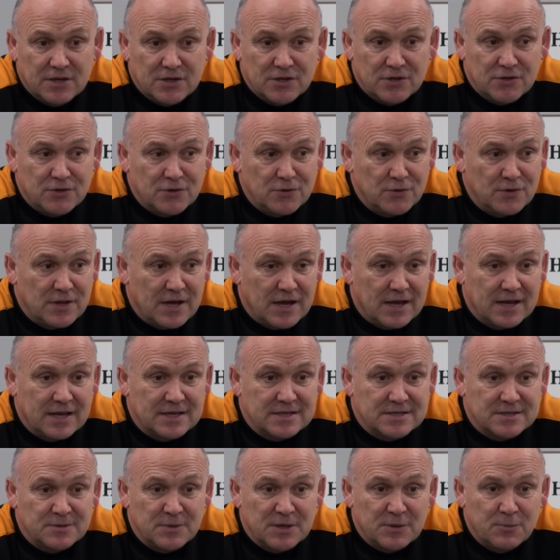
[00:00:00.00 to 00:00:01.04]
you do that
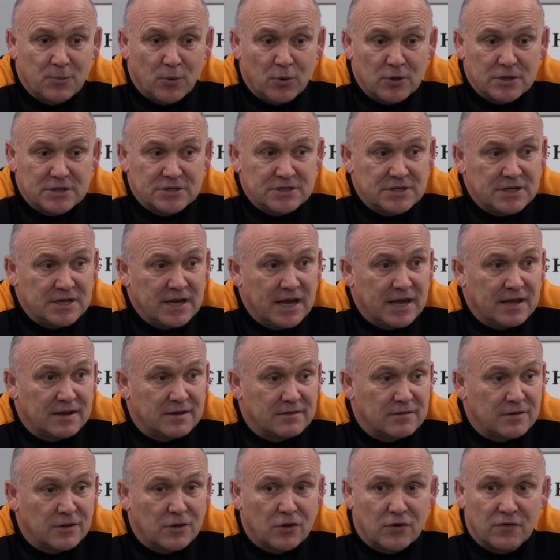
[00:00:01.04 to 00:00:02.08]
against the big boys, you get
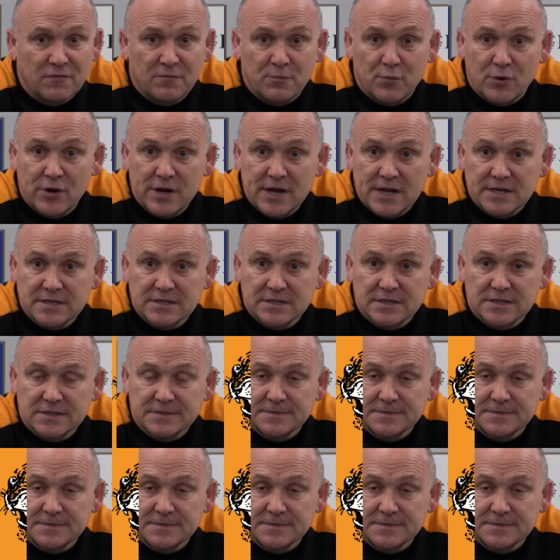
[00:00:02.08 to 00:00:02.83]
a lot of praise.